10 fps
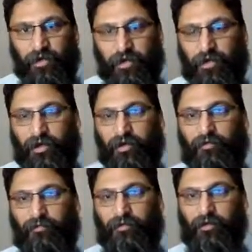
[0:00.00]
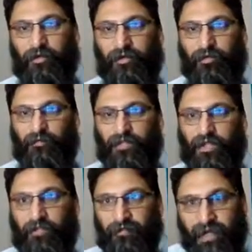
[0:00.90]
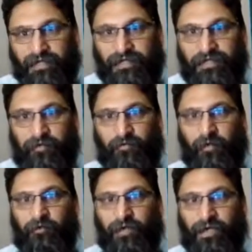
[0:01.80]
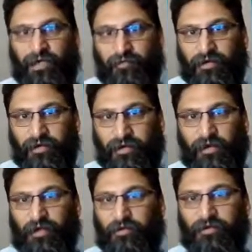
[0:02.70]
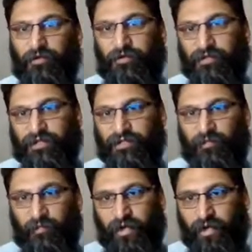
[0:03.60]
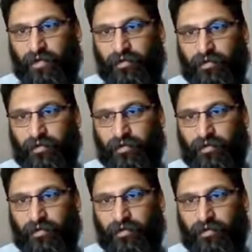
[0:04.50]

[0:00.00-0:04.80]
the advices that we've been given, there is no reason why